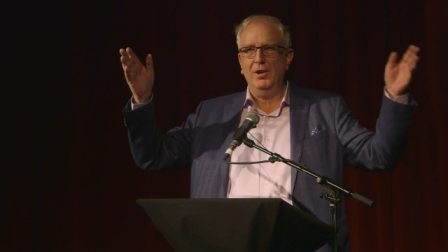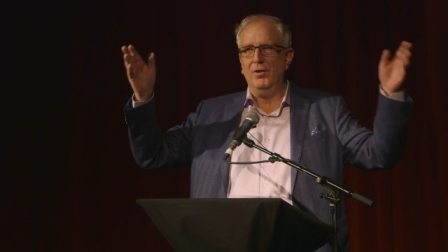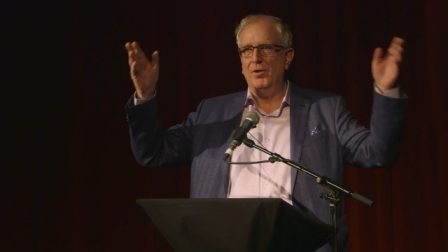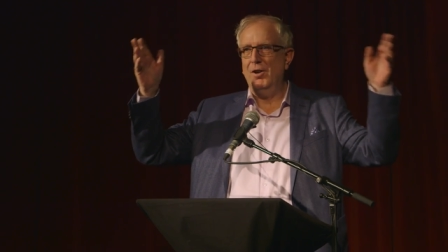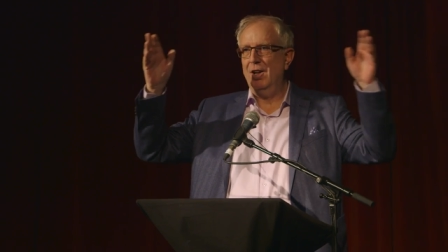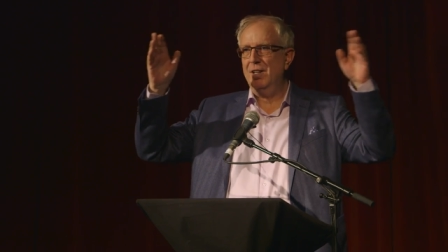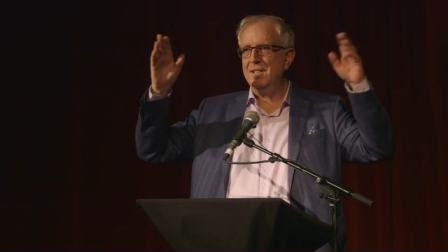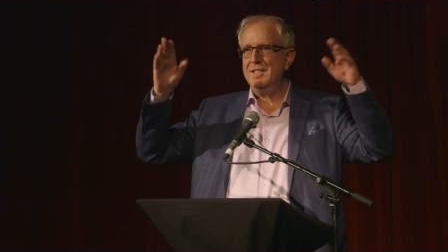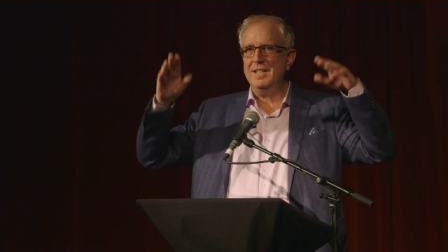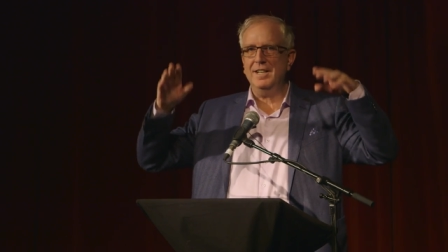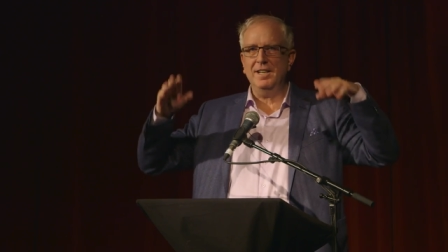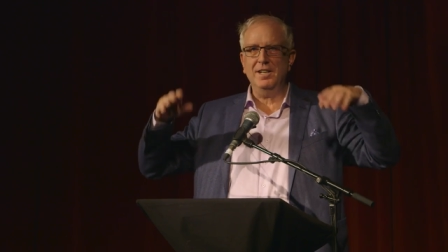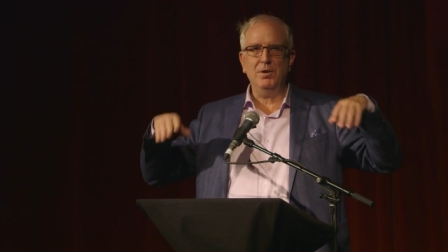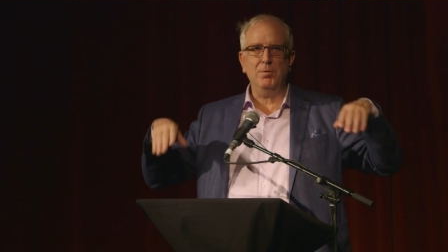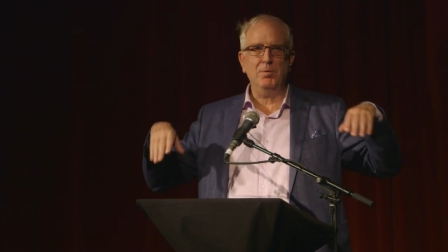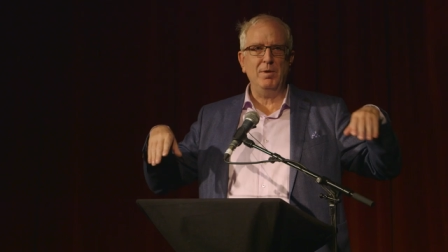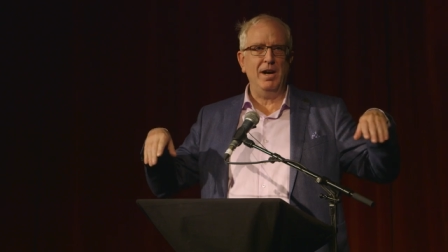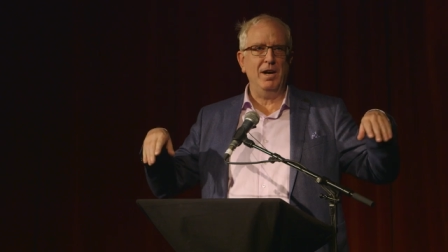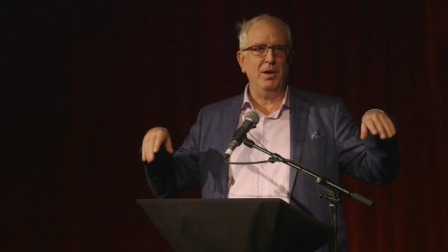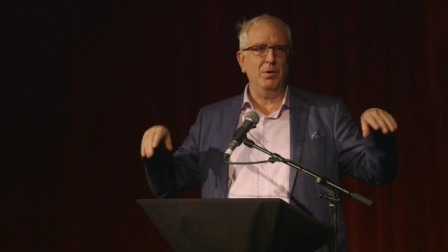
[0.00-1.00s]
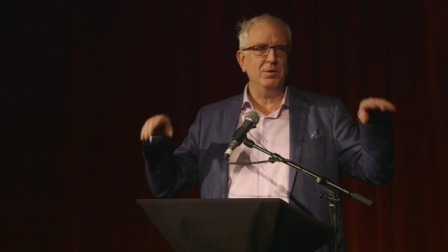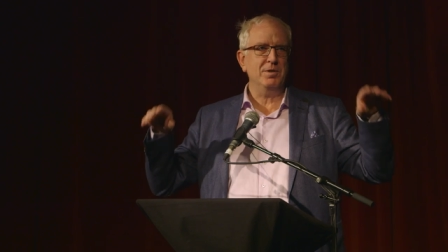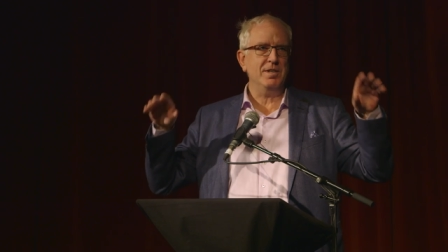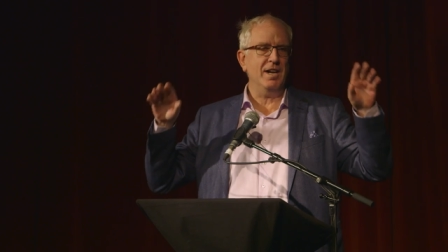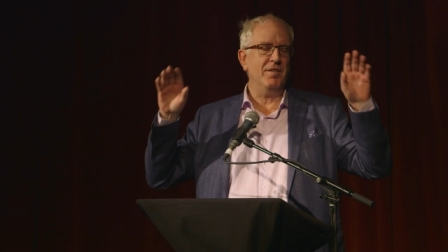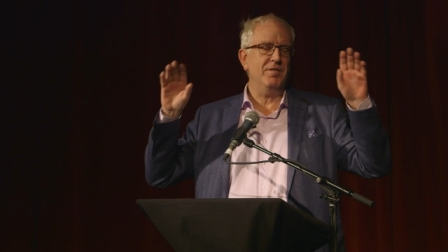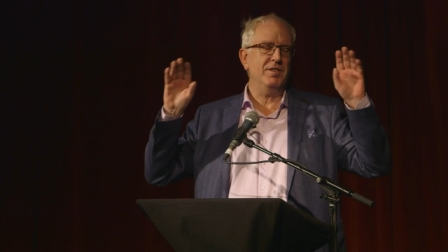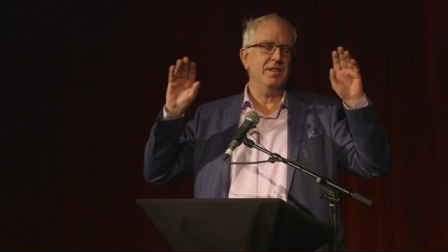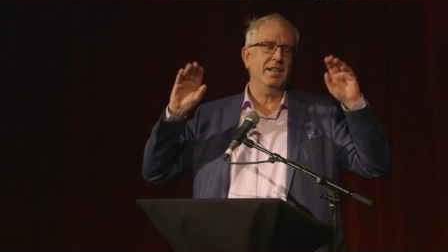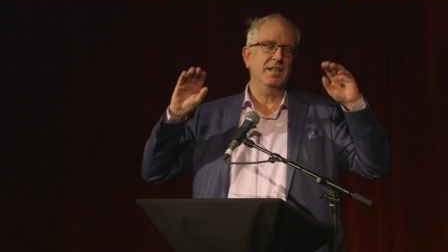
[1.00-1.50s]
You're all sitting around,
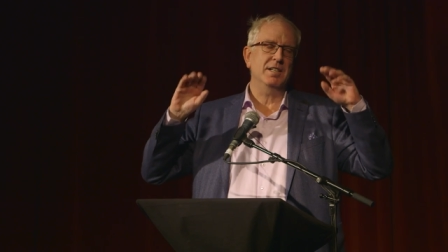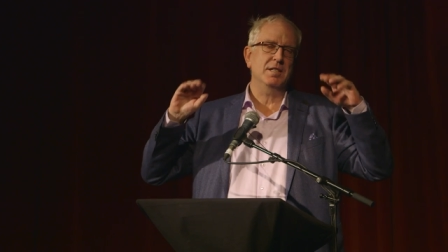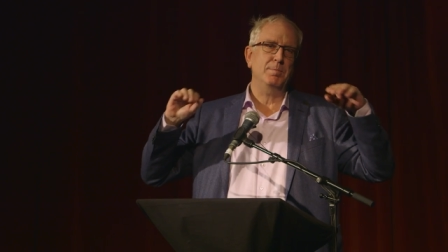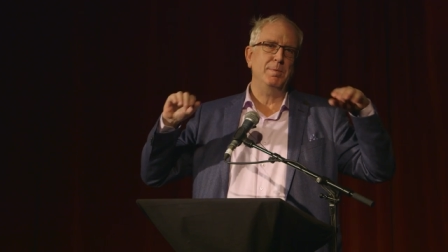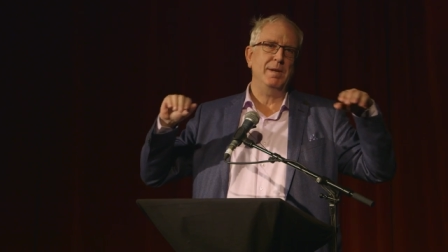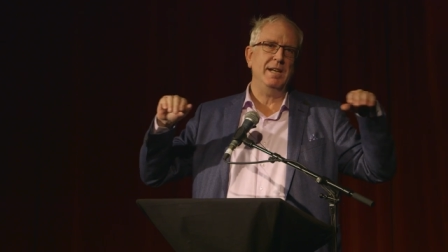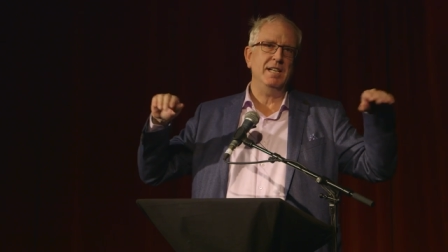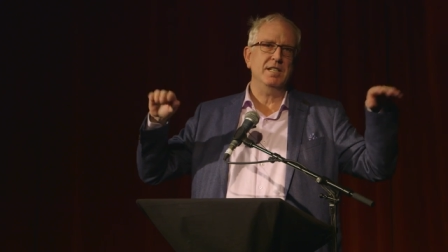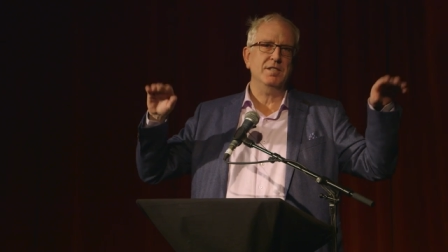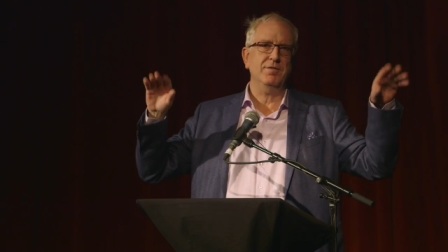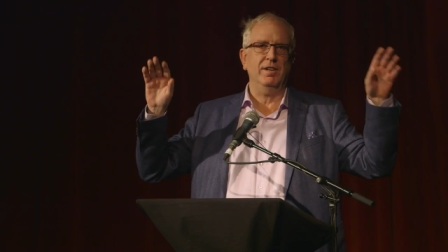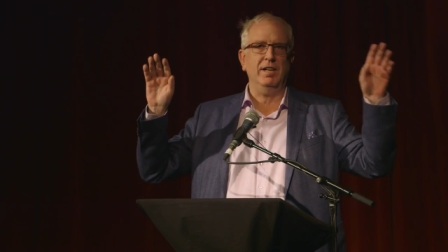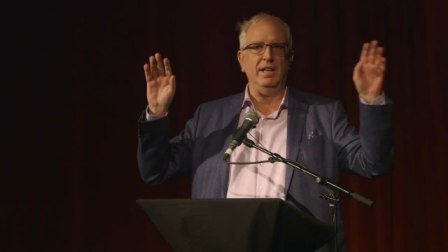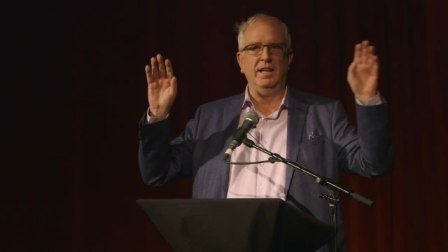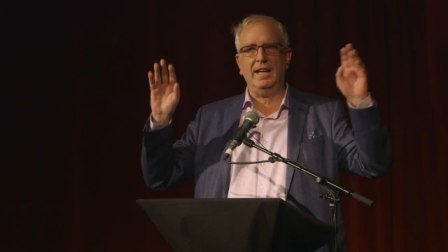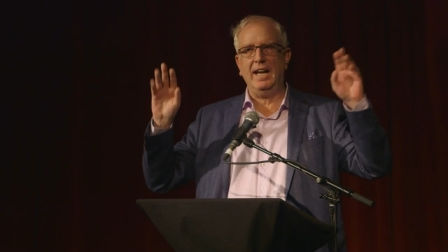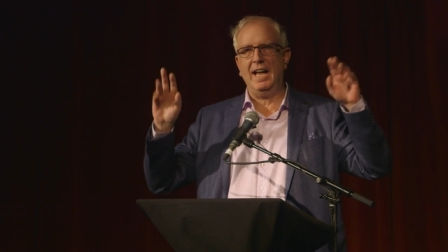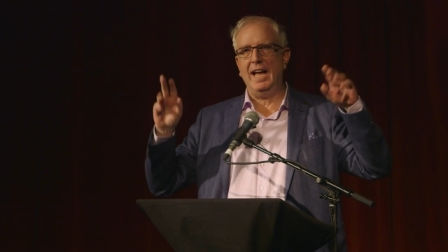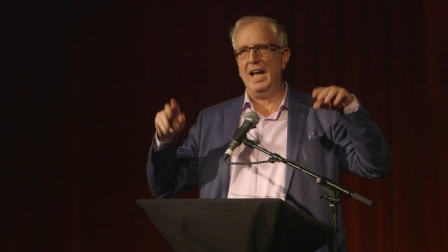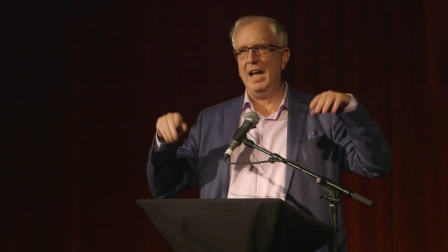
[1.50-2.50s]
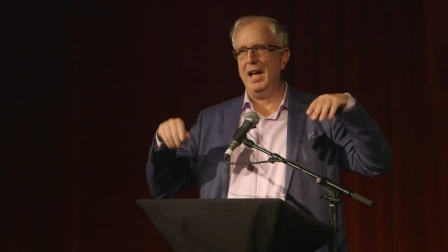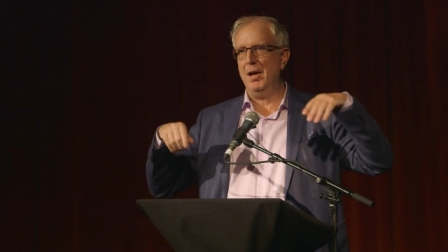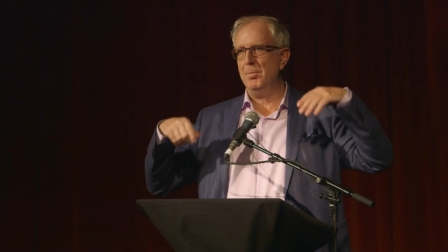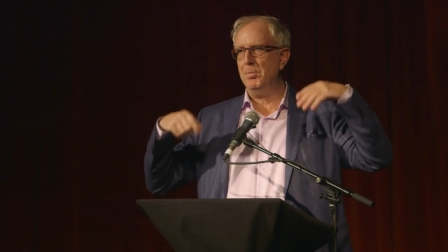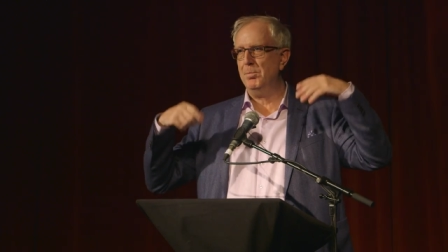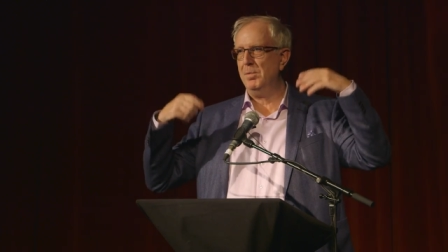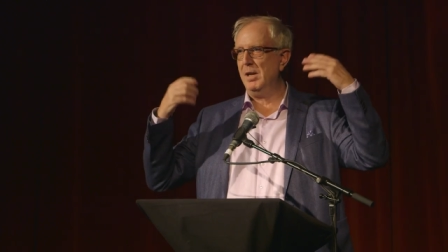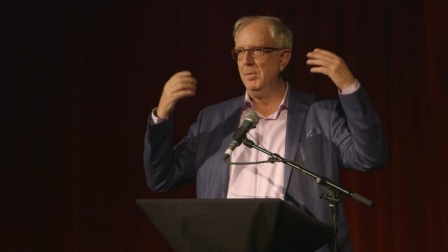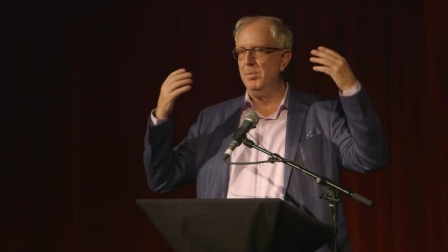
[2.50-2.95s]
everything is peaceful and calm.